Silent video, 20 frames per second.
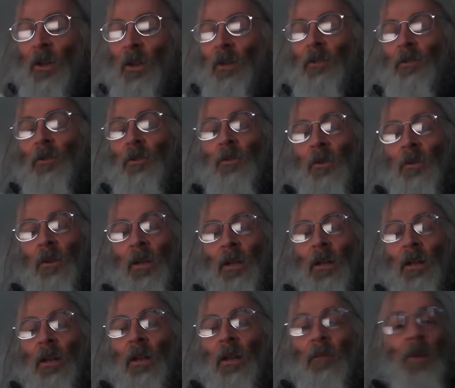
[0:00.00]
true.
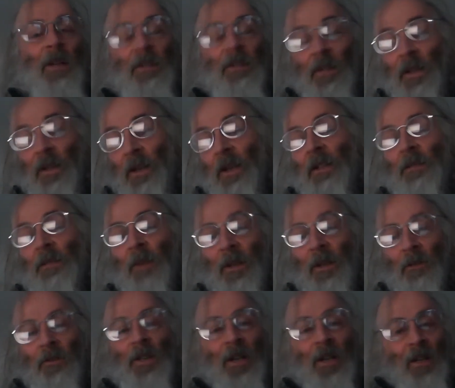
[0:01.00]
And basically, it's a matter
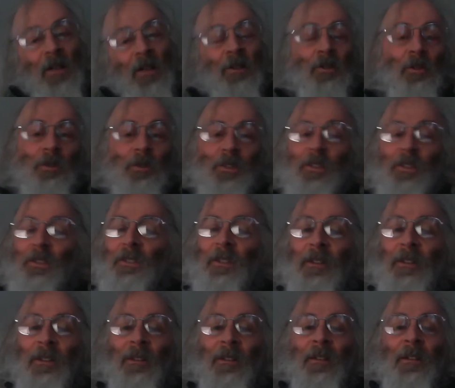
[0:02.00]
of checking sources.
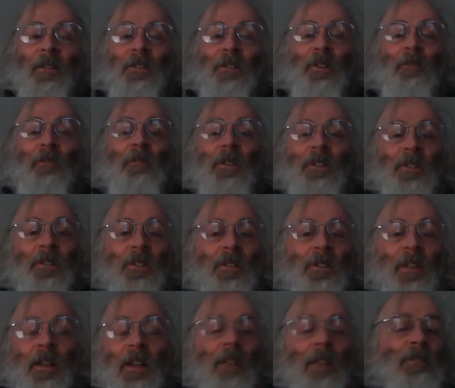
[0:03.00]
So, for instance,
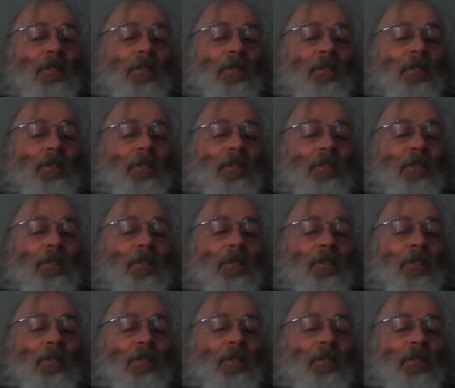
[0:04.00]
if